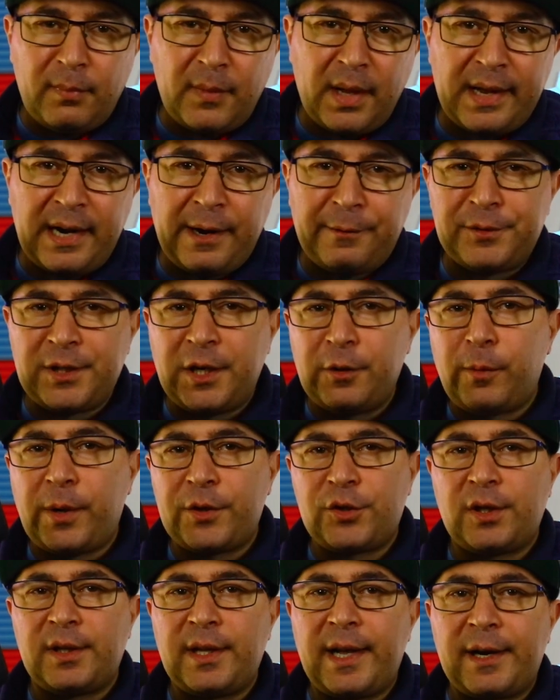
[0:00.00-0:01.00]
And after I
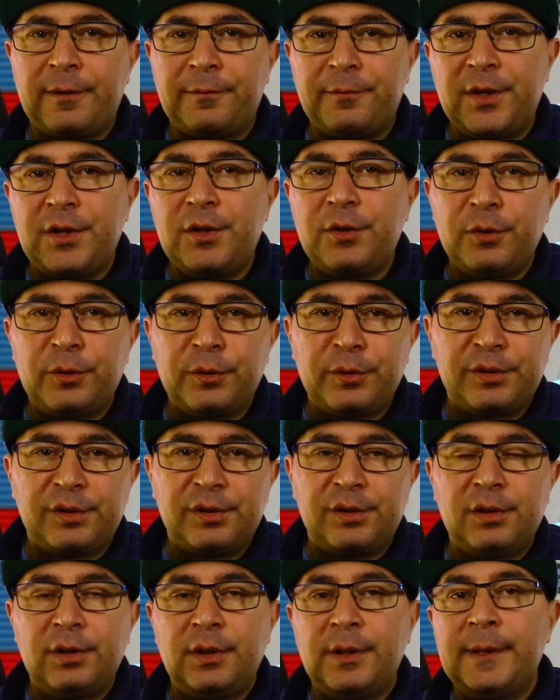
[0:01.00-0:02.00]
watch a lot of
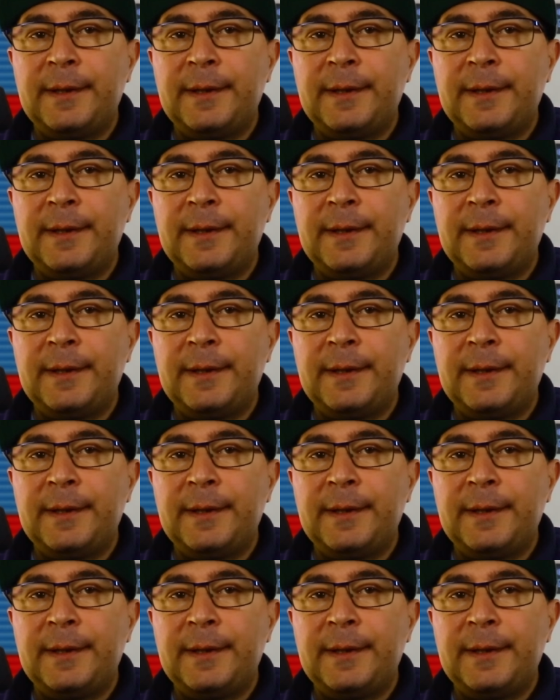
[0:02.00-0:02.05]
videos,